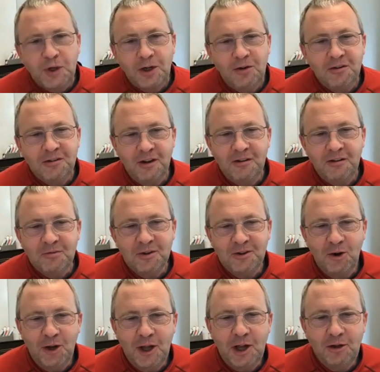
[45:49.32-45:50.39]
what did you sense was
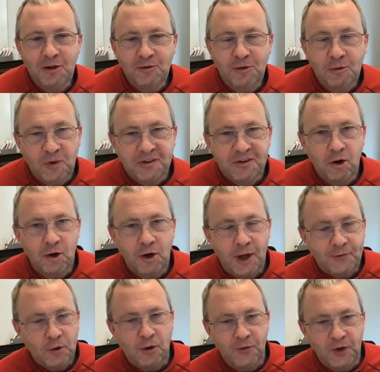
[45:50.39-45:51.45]
their le- was their
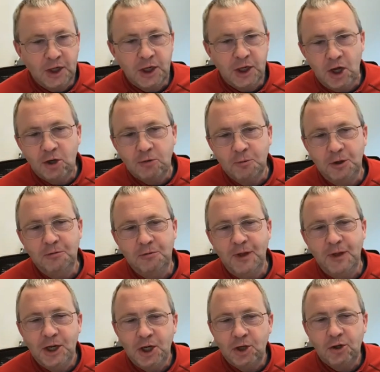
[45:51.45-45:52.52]
level of engagement
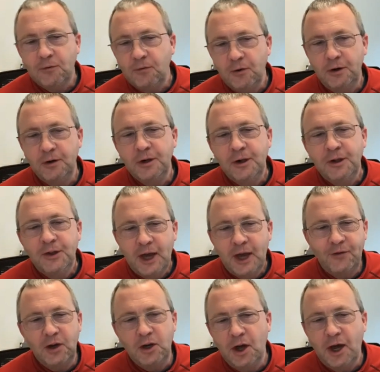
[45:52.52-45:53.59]
any different
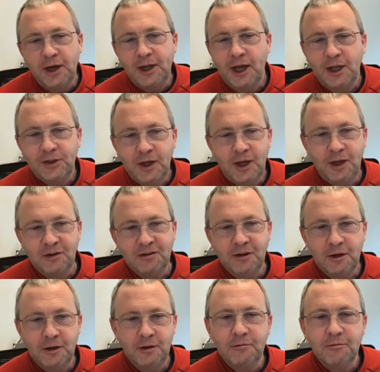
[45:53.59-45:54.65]
having not had the hands
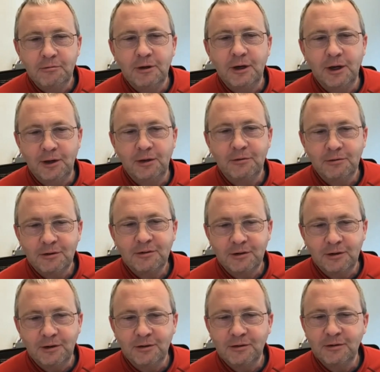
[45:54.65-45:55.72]
on uh,
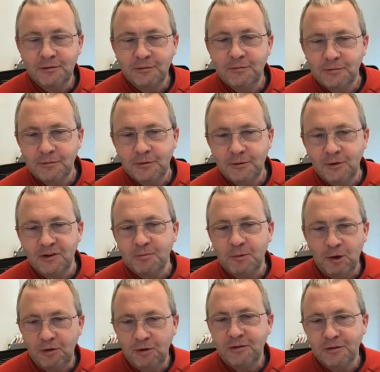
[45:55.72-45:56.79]
skills or
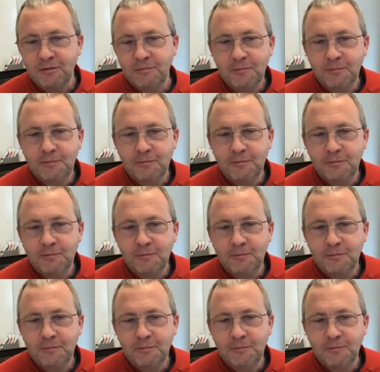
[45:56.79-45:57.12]
experience?